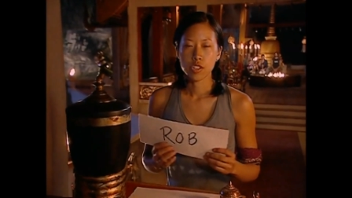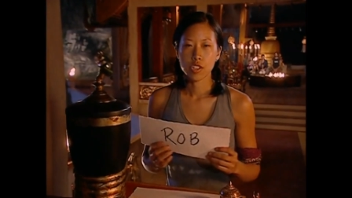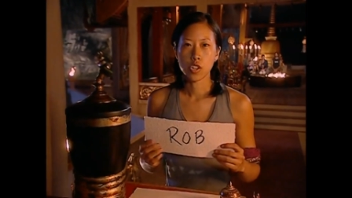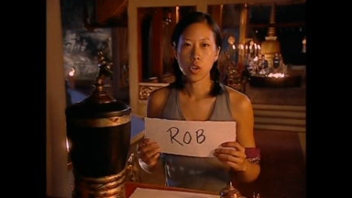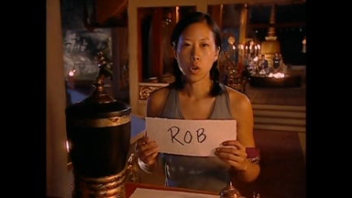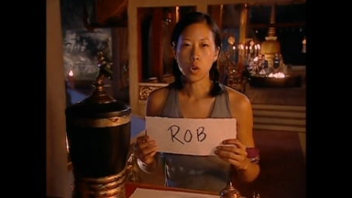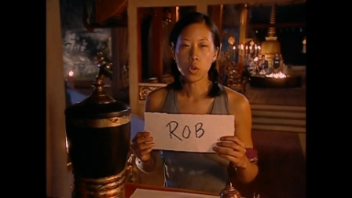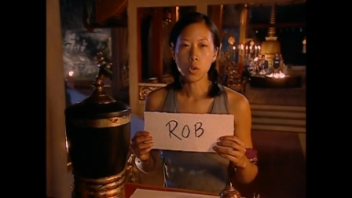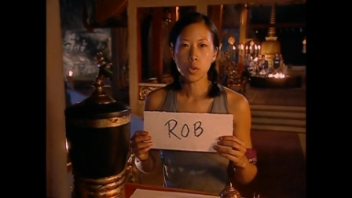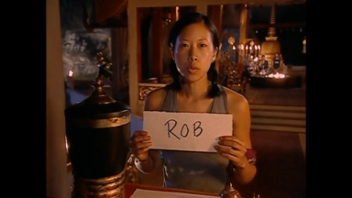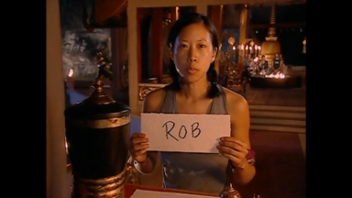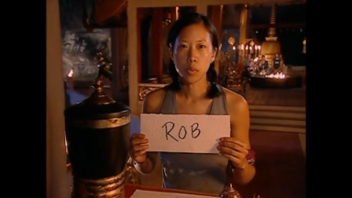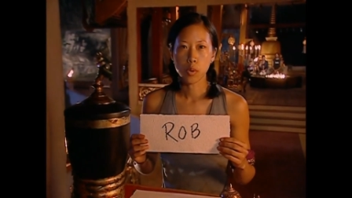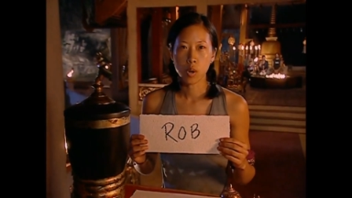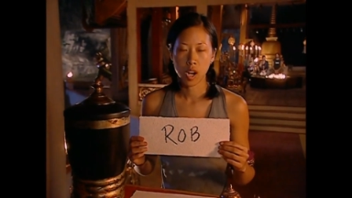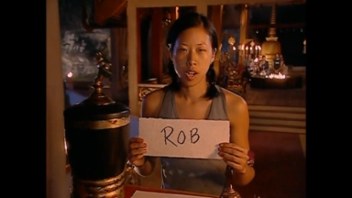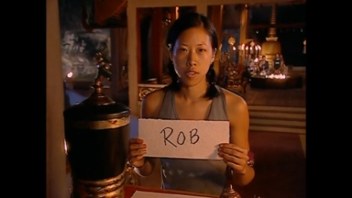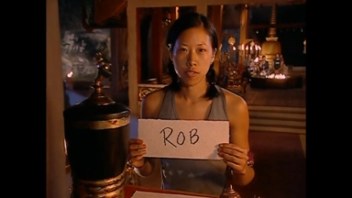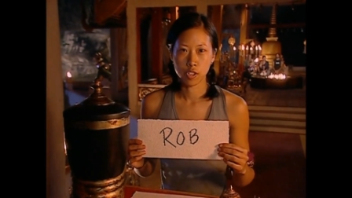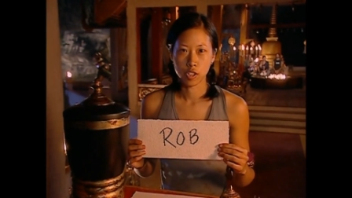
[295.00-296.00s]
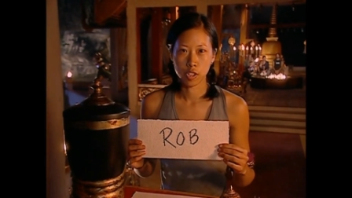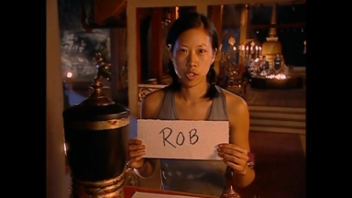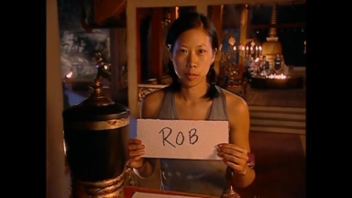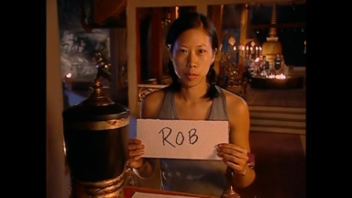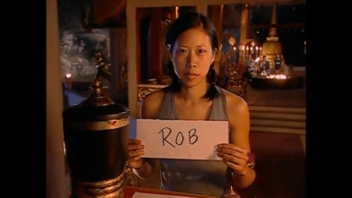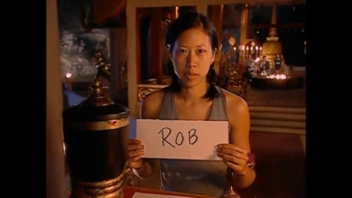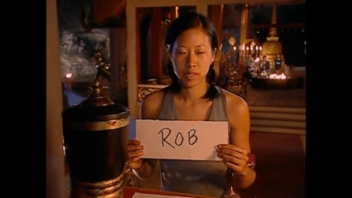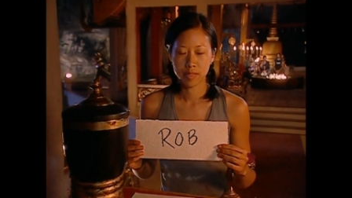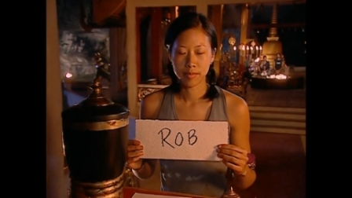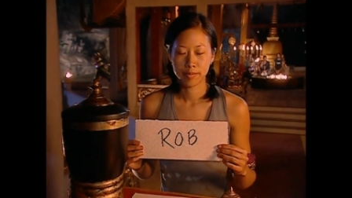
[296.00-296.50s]
an old proverb.
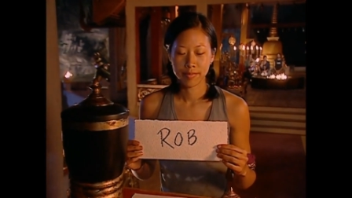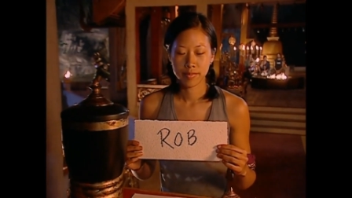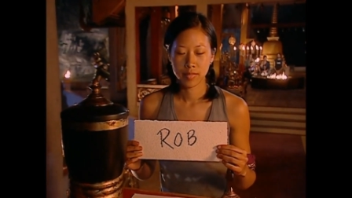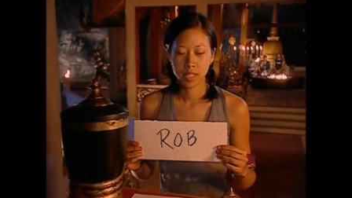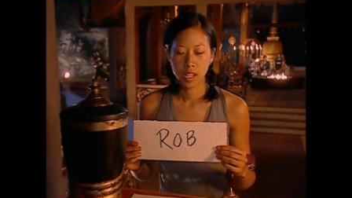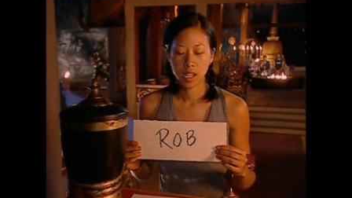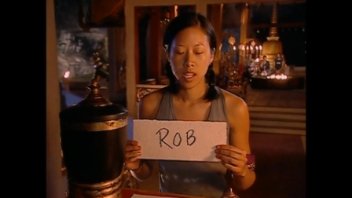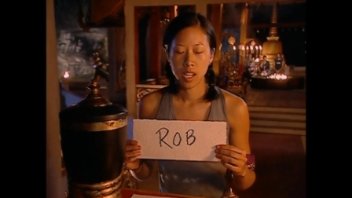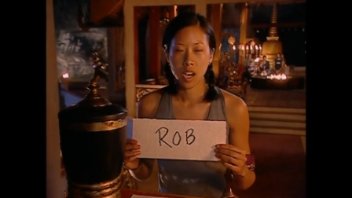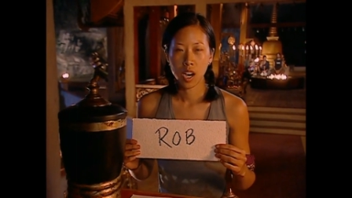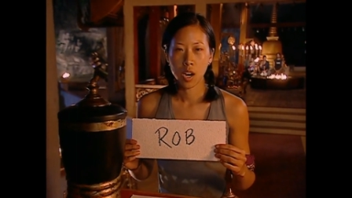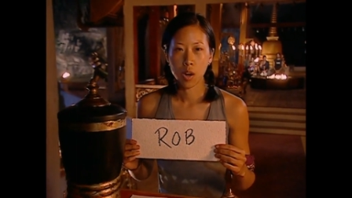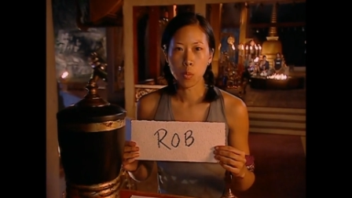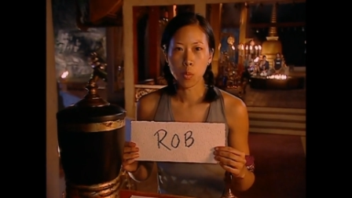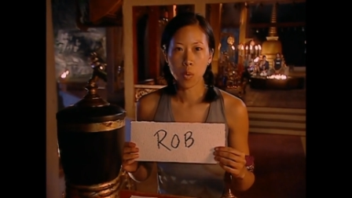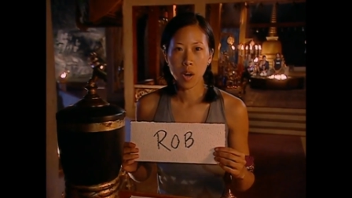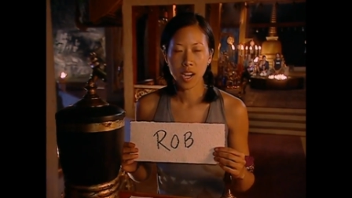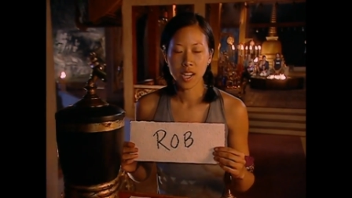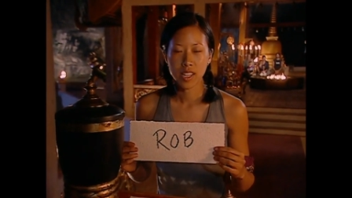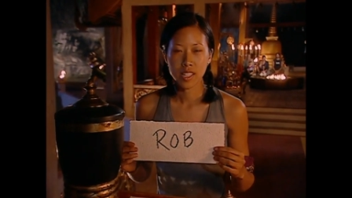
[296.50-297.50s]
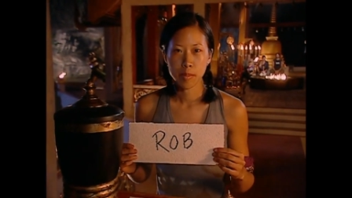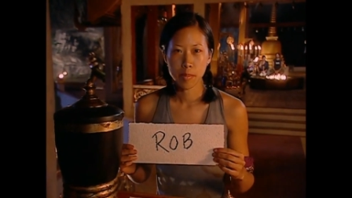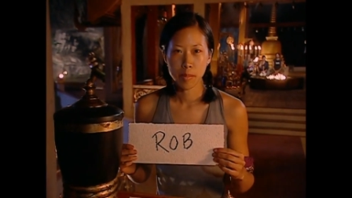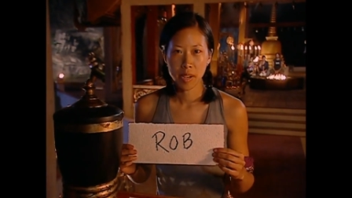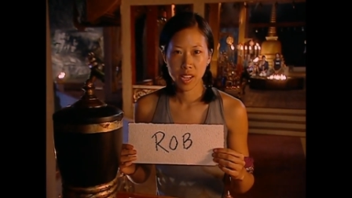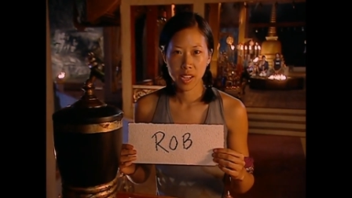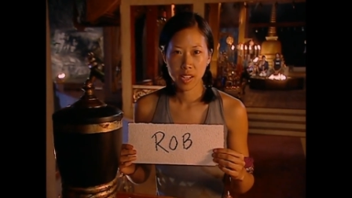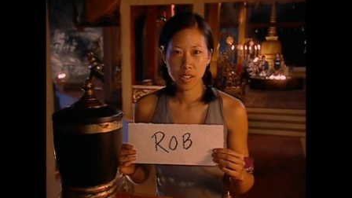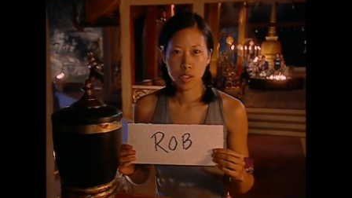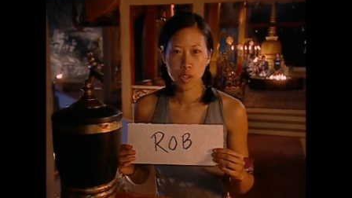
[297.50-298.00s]
A wise
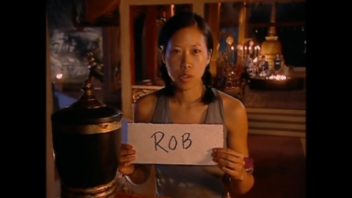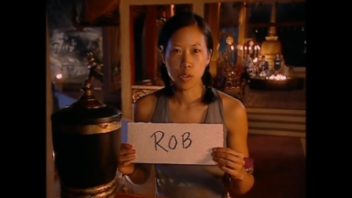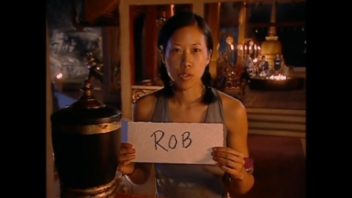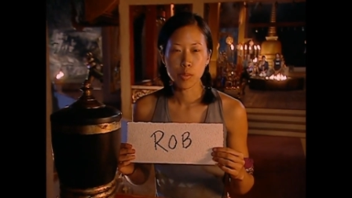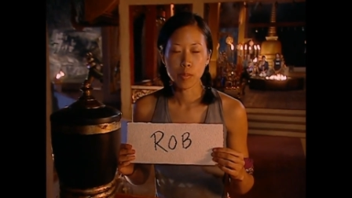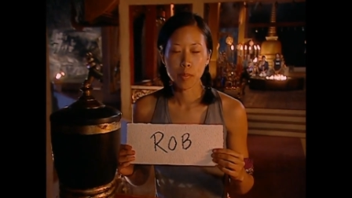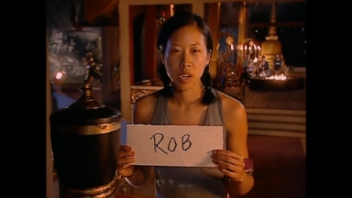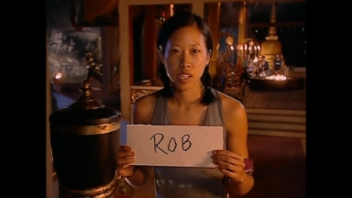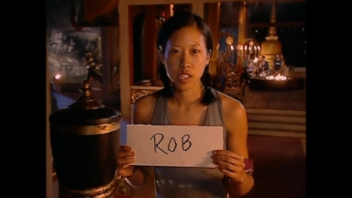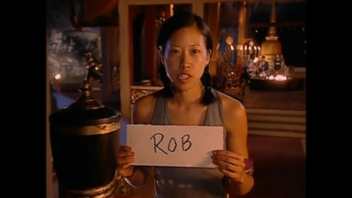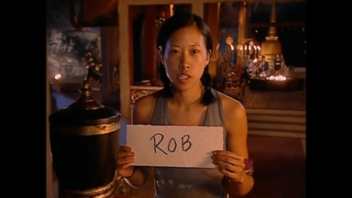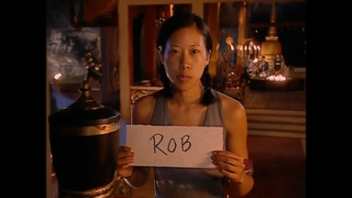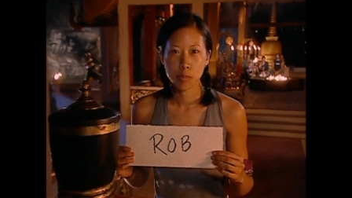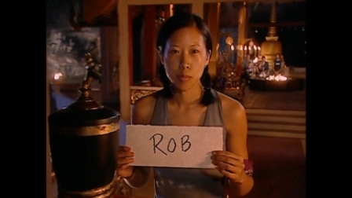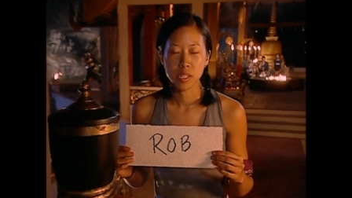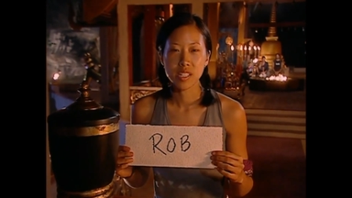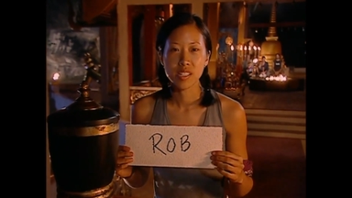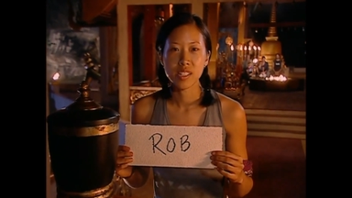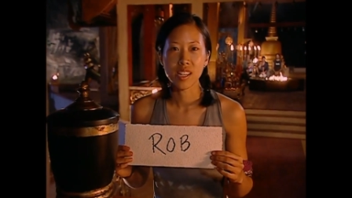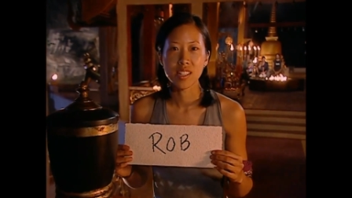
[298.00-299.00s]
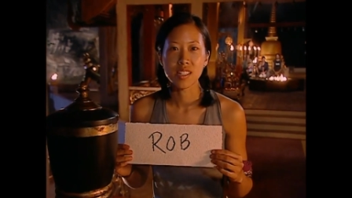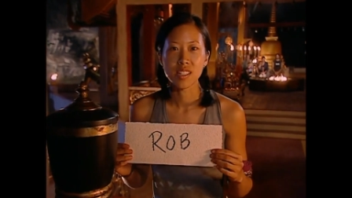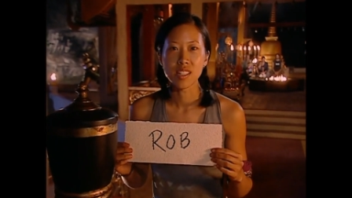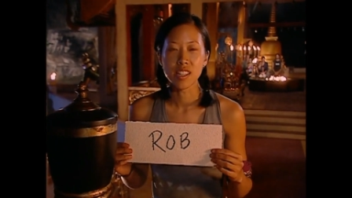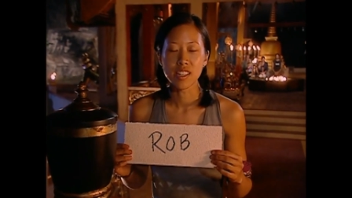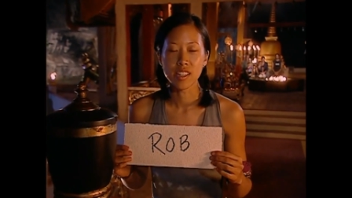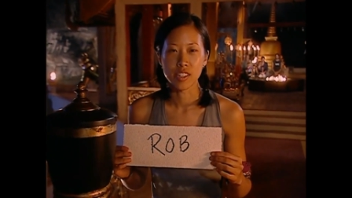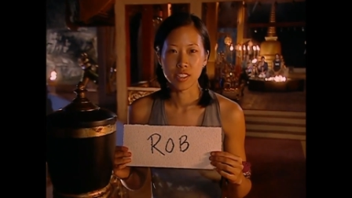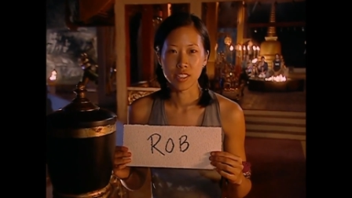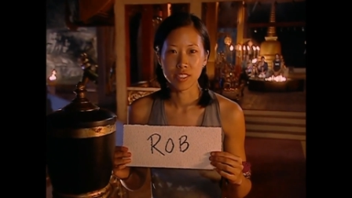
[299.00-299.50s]
man knows much, but says
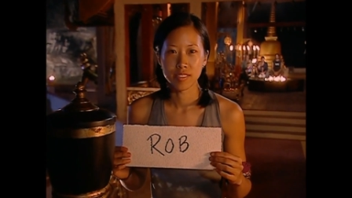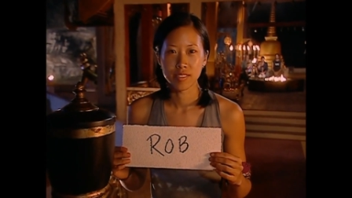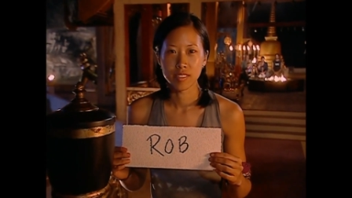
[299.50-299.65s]
little.